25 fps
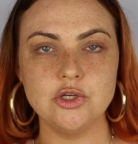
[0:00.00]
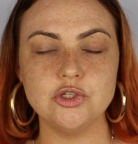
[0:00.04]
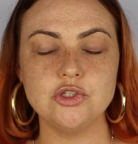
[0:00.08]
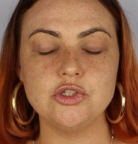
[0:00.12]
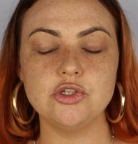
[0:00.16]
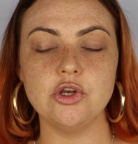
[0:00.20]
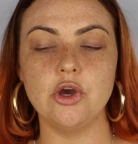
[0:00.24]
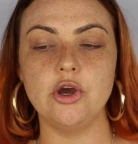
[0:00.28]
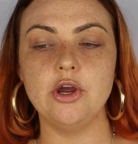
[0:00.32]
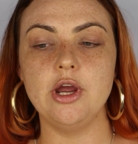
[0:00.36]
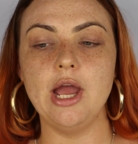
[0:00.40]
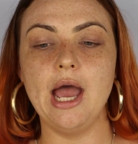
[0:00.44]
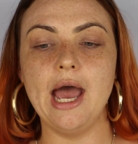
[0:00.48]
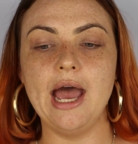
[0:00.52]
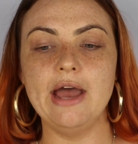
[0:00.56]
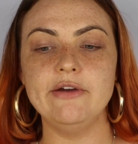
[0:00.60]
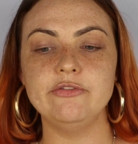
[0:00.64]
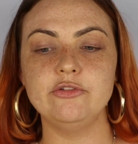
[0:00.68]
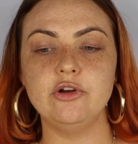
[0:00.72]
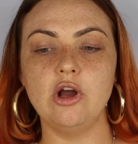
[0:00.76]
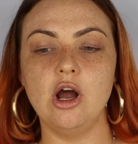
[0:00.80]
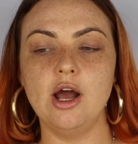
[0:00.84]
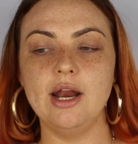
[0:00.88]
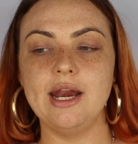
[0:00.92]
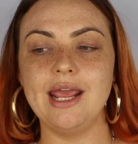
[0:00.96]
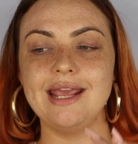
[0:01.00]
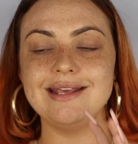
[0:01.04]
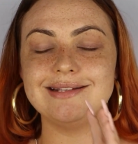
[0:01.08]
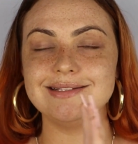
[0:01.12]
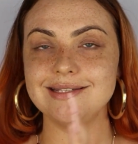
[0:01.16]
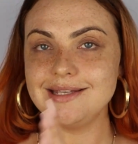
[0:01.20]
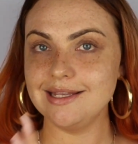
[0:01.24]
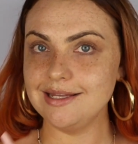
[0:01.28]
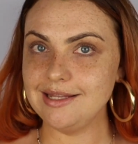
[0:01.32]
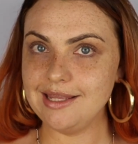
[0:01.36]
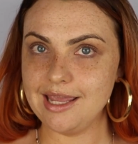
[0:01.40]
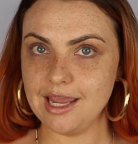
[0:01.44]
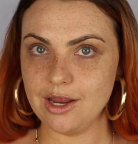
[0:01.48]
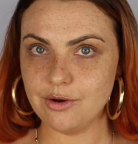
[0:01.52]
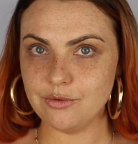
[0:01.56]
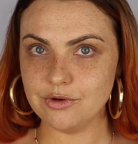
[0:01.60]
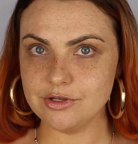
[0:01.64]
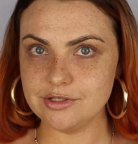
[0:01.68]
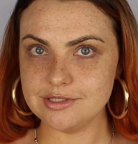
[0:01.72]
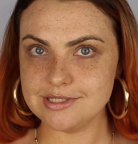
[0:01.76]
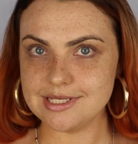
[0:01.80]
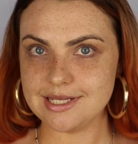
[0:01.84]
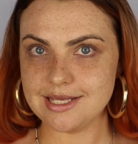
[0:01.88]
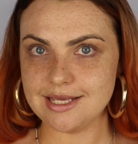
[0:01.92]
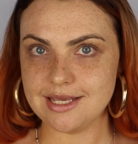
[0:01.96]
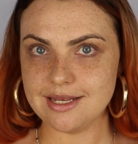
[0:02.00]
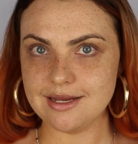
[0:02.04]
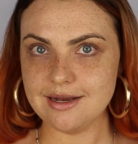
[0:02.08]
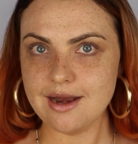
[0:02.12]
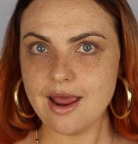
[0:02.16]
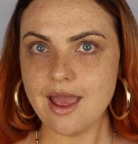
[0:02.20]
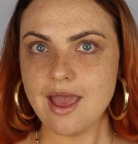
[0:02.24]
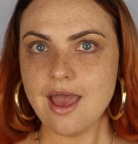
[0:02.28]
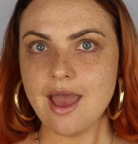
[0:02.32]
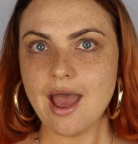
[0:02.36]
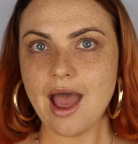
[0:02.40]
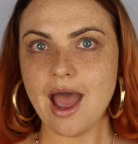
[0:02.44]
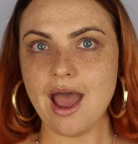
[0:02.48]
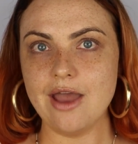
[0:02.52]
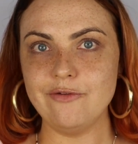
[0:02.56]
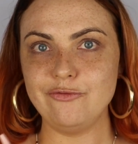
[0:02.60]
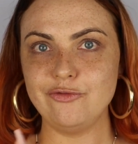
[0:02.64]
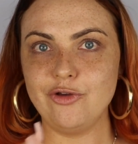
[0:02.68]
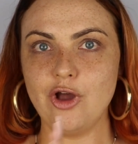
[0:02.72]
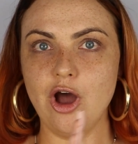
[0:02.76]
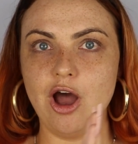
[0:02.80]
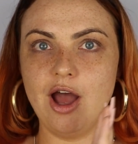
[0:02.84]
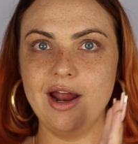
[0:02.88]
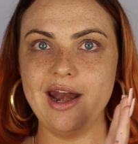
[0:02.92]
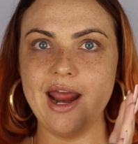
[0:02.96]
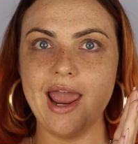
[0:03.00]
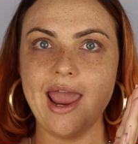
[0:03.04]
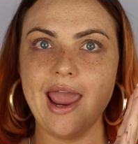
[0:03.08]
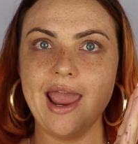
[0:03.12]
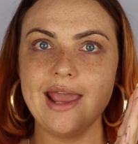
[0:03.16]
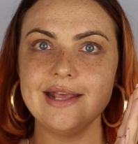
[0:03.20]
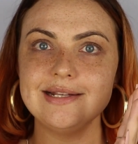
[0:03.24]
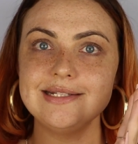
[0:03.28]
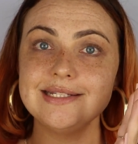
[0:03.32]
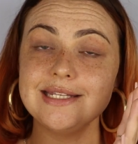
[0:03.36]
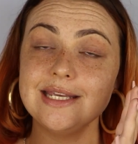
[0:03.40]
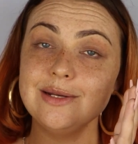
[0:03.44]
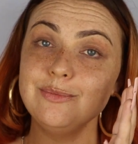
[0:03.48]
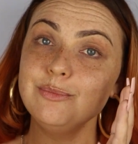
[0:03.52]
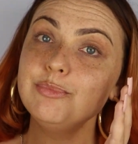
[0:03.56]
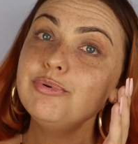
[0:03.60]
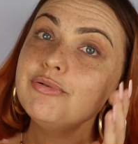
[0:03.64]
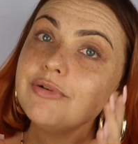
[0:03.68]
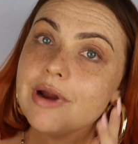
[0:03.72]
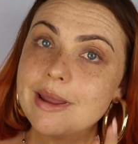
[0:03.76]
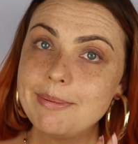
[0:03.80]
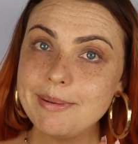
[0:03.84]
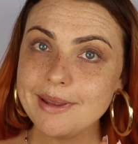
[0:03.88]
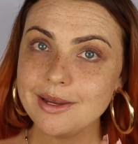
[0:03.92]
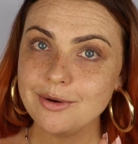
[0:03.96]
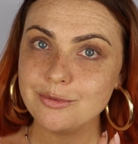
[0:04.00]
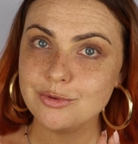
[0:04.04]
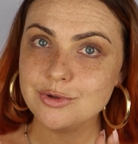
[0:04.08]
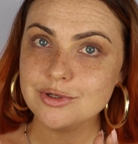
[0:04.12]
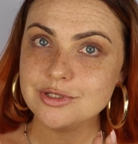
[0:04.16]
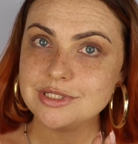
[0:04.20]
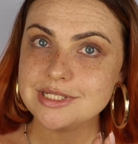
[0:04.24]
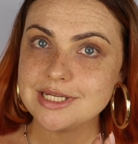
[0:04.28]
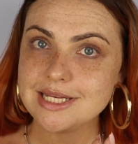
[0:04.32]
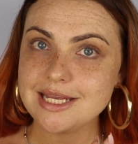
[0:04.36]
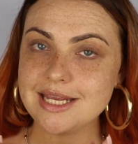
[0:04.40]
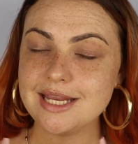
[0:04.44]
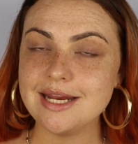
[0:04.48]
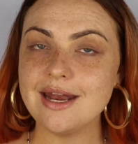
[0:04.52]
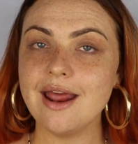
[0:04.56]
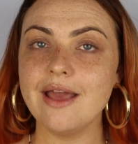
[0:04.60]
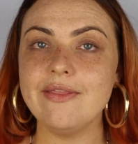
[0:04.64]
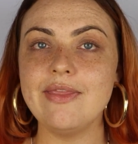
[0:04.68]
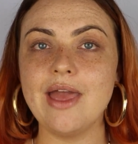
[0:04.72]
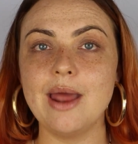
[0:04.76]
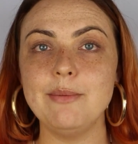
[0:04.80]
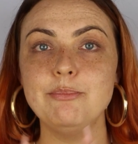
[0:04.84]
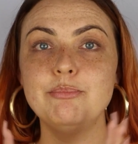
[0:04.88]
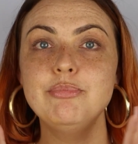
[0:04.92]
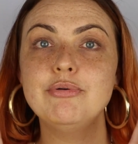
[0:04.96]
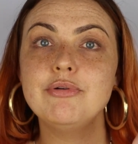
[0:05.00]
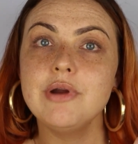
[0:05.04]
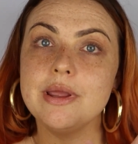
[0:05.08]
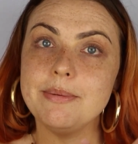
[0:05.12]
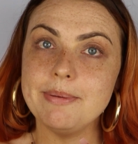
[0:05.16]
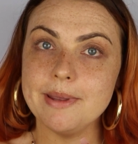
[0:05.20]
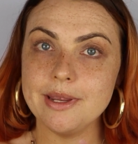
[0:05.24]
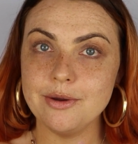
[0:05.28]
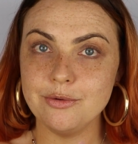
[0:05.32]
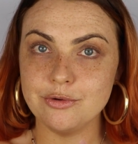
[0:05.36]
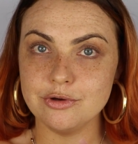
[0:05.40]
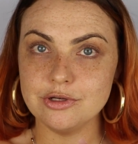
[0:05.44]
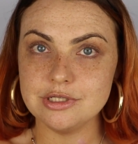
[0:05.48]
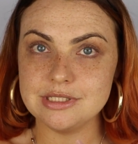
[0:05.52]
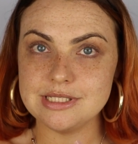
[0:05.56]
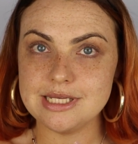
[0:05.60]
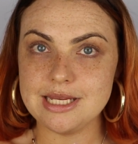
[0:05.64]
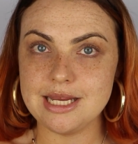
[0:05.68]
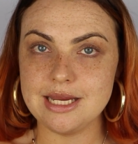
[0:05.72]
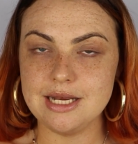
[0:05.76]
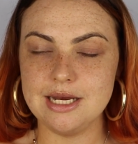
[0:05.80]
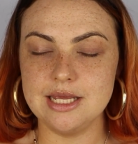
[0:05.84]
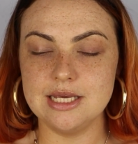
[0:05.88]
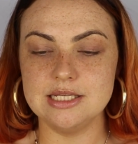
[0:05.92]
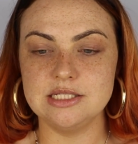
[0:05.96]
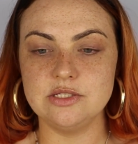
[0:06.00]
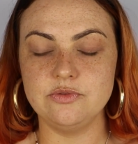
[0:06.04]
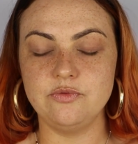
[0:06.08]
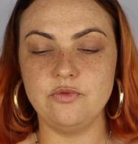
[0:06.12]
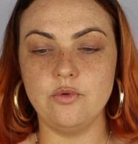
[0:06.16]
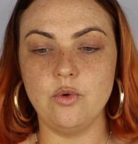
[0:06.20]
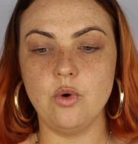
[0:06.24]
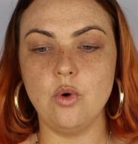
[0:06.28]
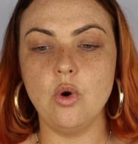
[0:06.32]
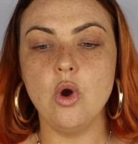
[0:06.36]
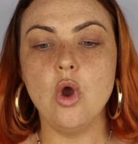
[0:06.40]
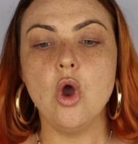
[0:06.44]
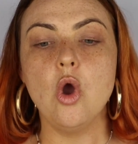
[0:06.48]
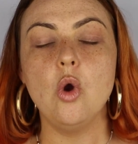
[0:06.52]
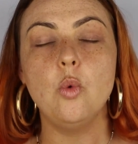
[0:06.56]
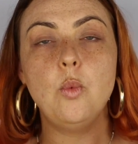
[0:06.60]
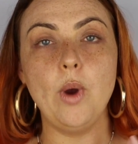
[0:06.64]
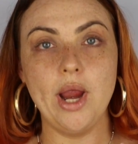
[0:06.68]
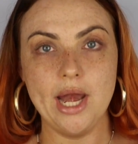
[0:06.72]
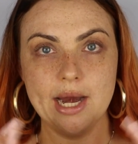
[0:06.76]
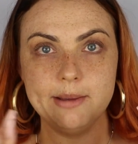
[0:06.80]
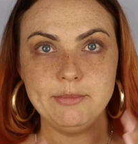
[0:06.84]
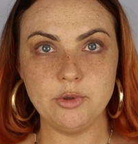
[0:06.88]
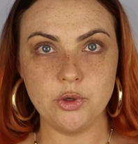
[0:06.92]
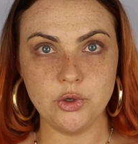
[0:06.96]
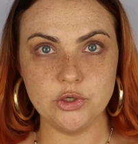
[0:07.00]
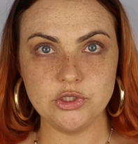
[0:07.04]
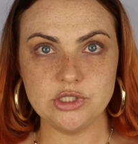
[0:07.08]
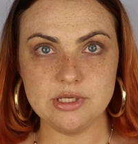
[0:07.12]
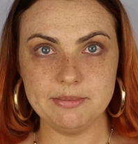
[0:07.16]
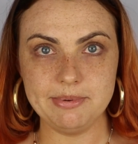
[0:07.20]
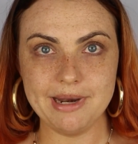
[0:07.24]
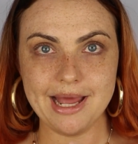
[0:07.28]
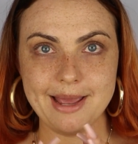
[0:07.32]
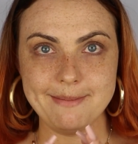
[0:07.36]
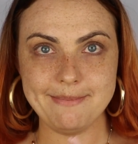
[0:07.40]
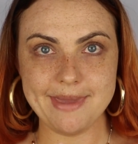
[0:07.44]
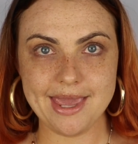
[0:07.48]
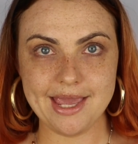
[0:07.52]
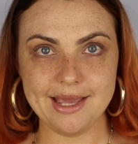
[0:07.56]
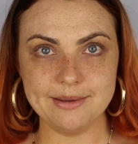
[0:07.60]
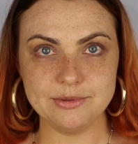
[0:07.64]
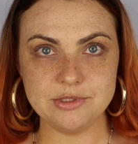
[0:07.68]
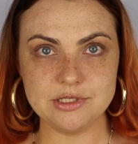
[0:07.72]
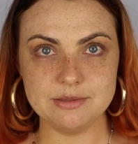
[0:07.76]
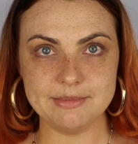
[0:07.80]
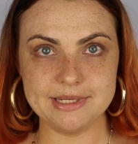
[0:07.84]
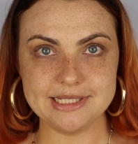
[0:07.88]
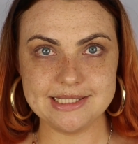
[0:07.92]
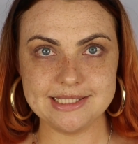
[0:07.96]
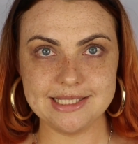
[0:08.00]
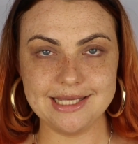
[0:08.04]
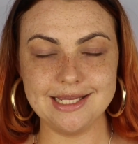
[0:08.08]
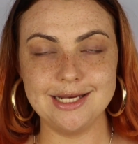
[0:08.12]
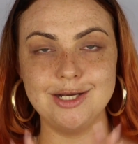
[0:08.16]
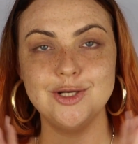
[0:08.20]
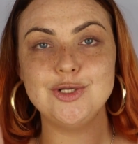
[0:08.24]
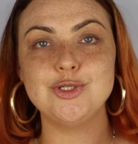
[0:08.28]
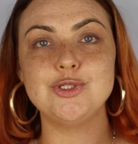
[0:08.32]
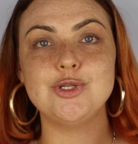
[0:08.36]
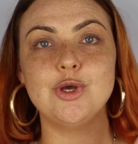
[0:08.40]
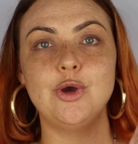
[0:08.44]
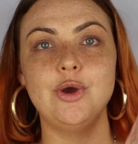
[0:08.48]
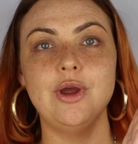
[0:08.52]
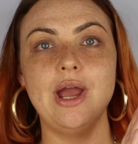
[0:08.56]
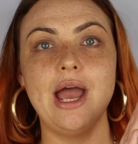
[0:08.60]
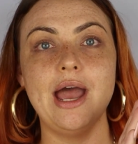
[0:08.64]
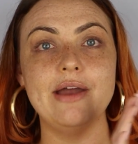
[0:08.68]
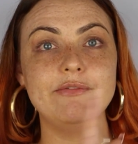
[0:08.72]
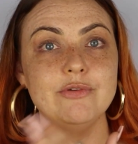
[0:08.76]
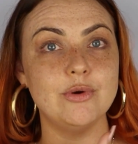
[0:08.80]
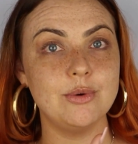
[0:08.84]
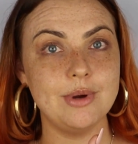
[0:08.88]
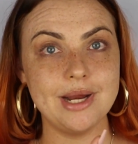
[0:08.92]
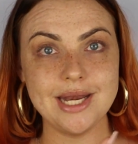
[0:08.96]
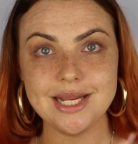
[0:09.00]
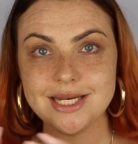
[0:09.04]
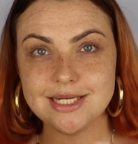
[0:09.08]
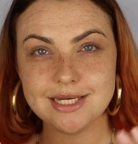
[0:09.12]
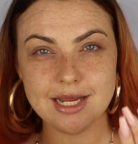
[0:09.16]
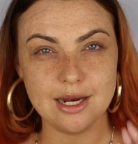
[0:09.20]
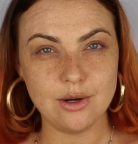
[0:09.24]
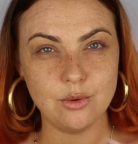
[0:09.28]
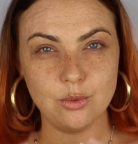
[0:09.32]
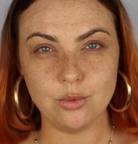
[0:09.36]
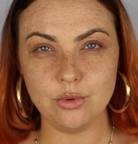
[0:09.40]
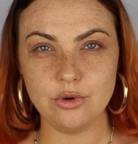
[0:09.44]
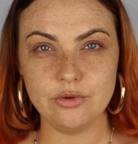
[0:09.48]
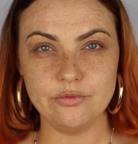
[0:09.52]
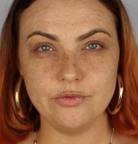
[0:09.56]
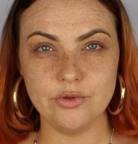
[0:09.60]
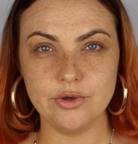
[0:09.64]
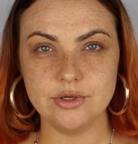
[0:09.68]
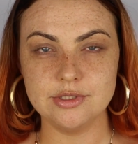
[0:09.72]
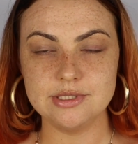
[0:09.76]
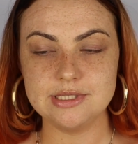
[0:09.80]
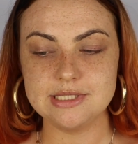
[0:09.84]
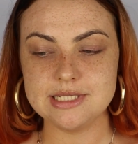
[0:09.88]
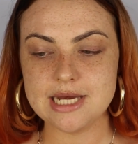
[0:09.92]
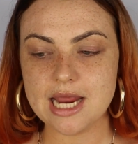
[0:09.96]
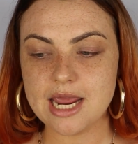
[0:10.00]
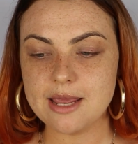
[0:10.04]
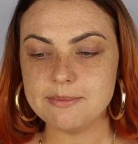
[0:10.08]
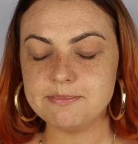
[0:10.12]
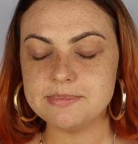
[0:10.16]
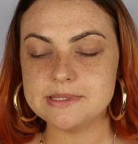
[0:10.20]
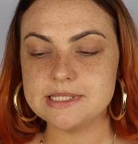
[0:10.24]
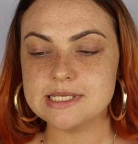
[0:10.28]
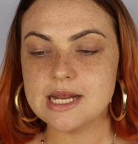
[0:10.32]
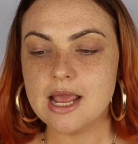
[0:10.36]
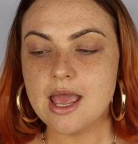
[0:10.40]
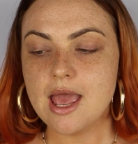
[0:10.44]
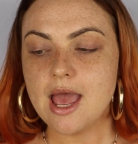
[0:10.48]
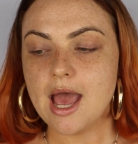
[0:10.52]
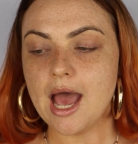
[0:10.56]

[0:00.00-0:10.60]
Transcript: So I've got a skincare routine, I've got a skin prepping routine, and that prepping routine is for when I'm going to apply makeup to my skin. So I've already done all of those steps.